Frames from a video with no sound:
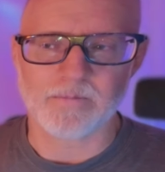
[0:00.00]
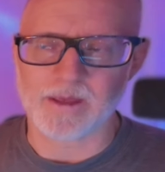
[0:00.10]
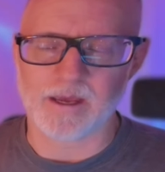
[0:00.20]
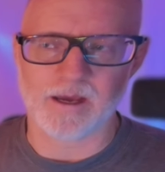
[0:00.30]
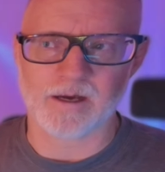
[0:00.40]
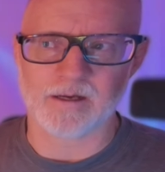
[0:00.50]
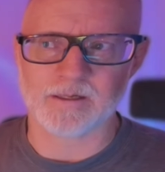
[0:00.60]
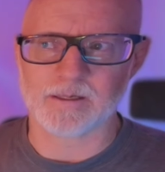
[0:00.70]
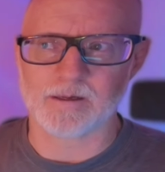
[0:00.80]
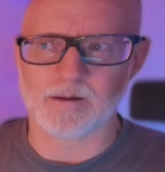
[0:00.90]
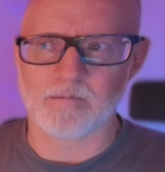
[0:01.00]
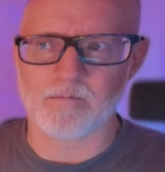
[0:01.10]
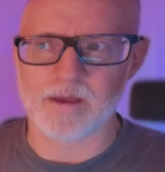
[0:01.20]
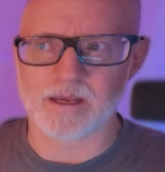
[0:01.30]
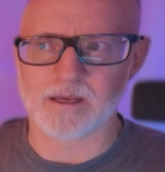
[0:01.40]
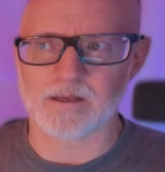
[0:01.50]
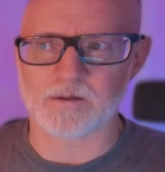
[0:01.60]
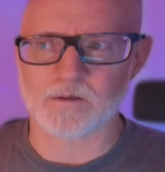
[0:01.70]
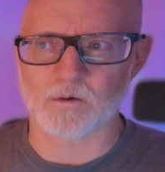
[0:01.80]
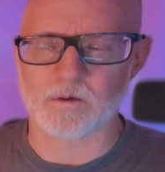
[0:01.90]
and make it
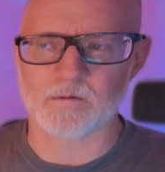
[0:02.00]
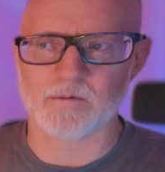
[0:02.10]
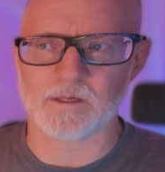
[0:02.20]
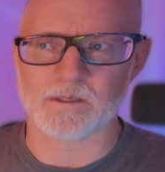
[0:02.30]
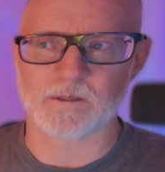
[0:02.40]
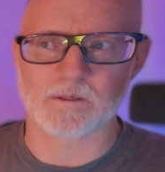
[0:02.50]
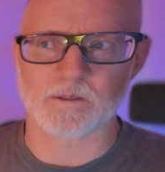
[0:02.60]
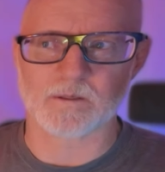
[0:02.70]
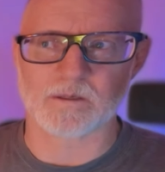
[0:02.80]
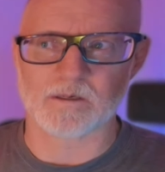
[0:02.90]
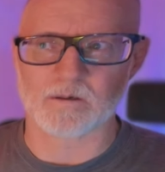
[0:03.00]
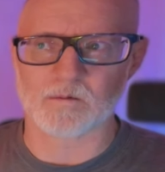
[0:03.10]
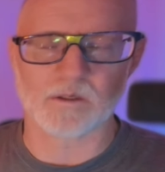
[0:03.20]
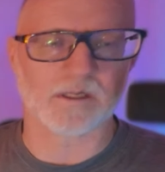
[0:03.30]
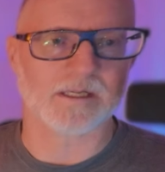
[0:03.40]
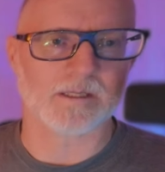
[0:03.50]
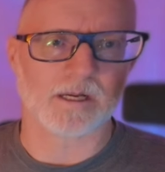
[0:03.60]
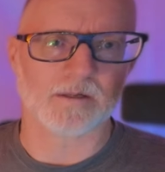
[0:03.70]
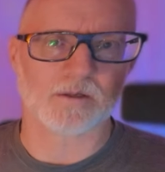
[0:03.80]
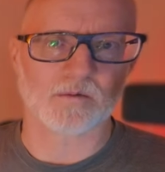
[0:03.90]
sort of this, you know, really
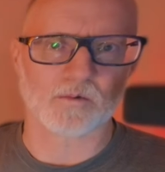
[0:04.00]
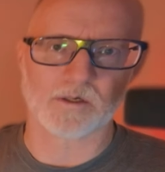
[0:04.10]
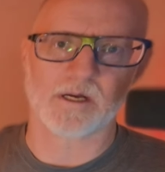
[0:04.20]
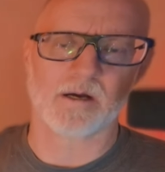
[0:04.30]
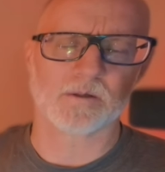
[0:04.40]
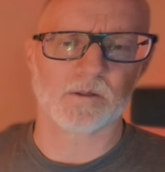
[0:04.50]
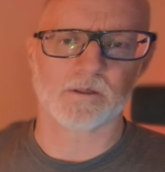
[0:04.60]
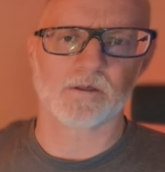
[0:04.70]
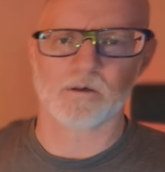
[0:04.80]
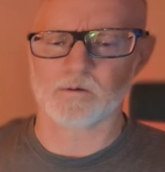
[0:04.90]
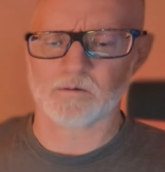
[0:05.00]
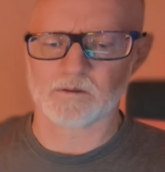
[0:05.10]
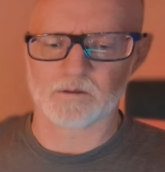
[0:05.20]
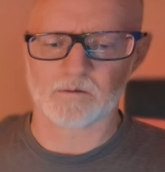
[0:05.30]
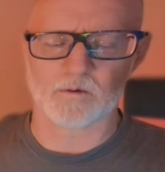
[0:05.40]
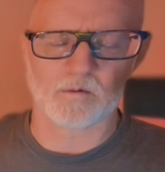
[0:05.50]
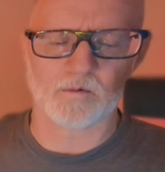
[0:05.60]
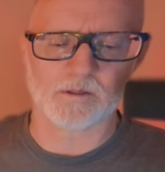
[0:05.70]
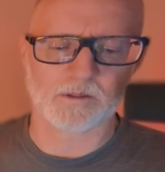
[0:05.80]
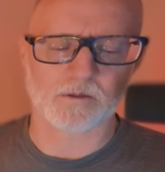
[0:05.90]
intense workout as long as you don't, you know,
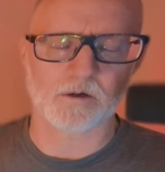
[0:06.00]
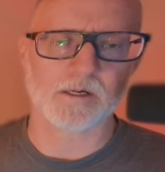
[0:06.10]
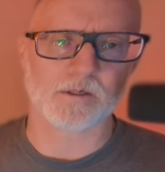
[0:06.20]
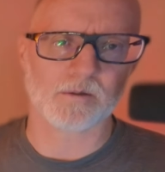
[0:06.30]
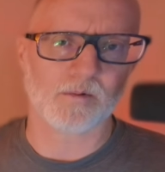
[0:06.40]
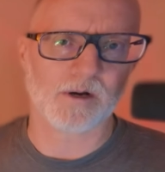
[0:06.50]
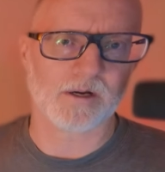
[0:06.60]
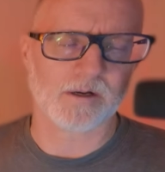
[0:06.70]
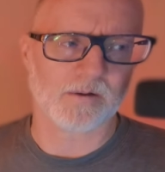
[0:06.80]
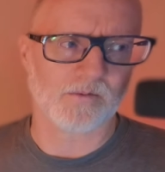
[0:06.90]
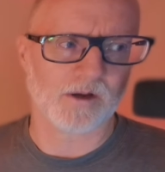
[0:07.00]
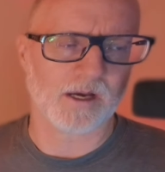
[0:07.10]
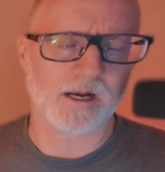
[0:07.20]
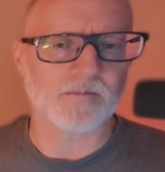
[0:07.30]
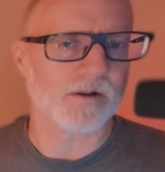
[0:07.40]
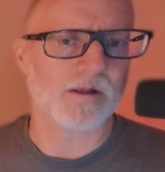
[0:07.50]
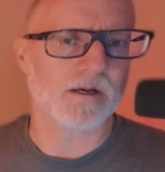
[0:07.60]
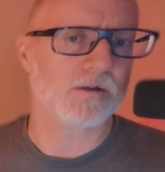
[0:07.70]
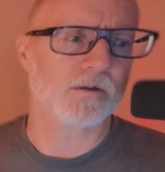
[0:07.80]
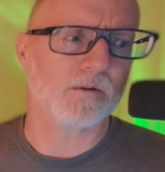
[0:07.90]
overly stretch or break anything. And I've done
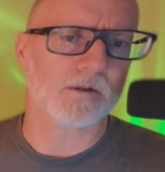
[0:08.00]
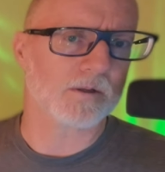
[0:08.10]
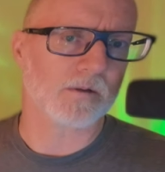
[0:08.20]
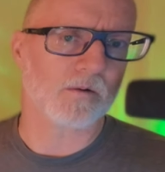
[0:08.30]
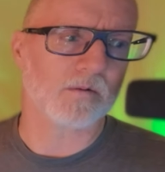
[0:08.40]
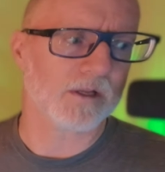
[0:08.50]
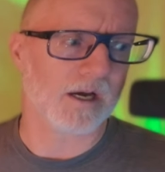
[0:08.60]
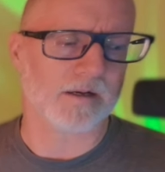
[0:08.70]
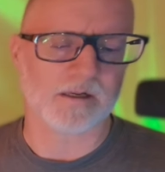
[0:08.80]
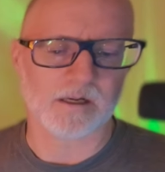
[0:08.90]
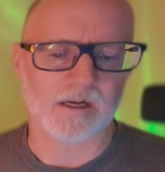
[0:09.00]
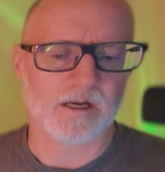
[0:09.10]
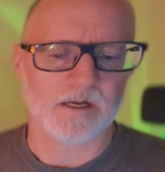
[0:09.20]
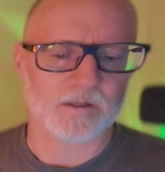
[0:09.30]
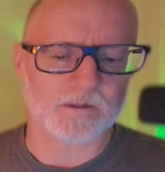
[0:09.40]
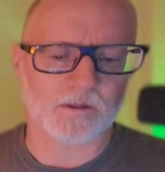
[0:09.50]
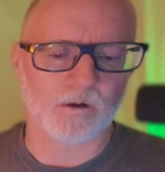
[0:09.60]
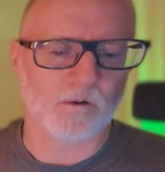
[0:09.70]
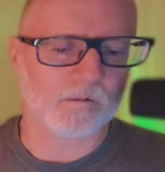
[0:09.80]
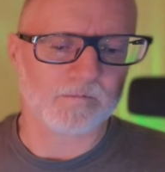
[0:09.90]
that too, and there's nothing wrong with that.
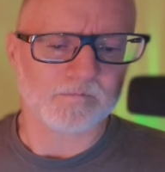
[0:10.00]
So